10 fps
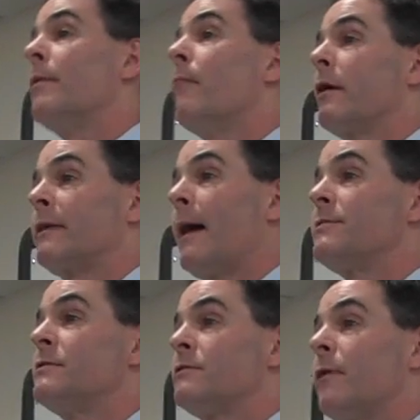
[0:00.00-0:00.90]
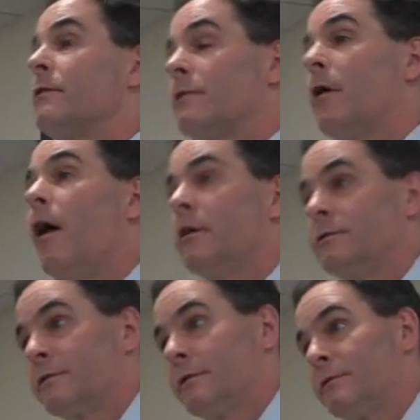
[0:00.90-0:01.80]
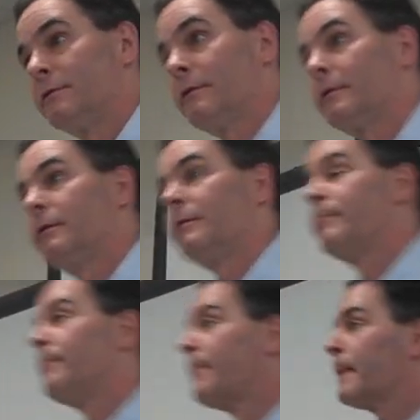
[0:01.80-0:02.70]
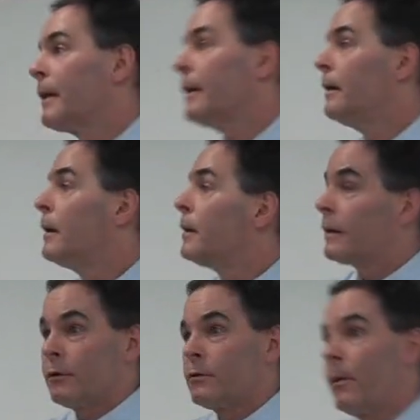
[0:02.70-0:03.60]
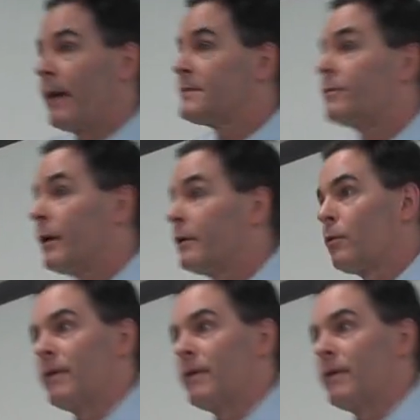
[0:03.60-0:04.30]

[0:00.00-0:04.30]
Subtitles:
be marked absent as far as the college is concerned. Okay? That's a very good